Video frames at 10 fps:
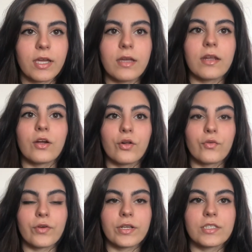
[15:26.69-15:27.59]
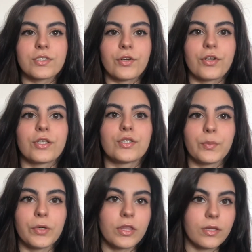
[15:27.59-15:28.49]
and I already started to
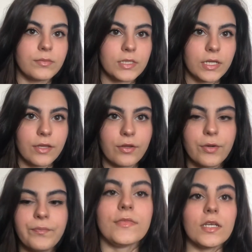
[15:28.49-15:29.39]
put them together.